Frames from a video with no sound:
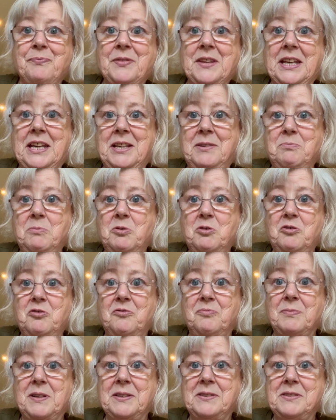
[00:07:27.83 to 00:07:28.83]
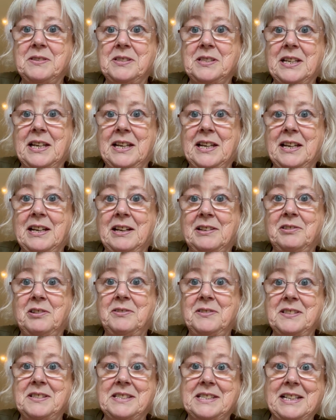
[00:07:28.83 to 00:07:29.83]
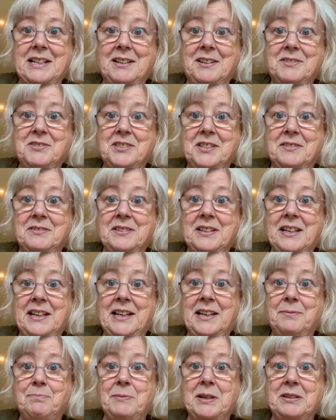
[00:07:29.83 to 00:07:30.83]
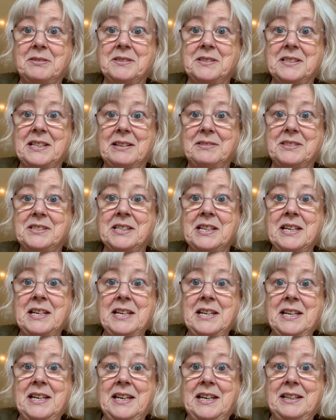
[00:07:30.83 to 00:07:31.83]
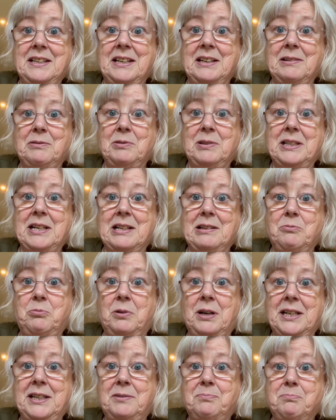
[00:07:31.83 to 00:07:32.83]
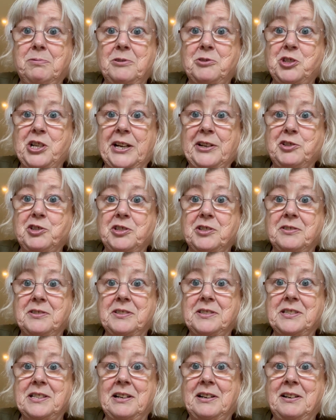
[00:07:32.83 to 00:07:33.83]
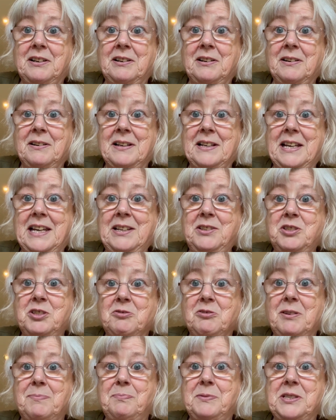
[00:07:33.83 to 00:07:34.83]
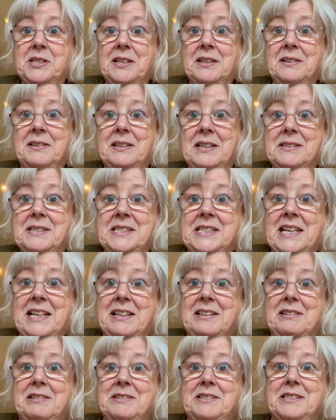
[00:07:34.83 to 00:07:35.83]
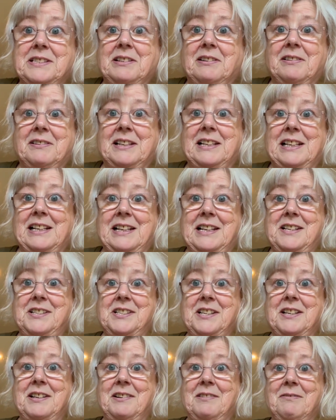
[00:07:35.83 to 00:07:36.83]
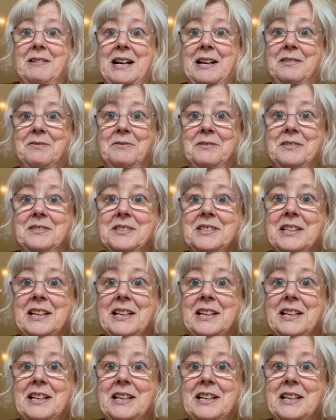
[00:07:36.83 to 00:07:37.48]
in movement and uncertain, because that's the little white projections are interrupting the signals circulating around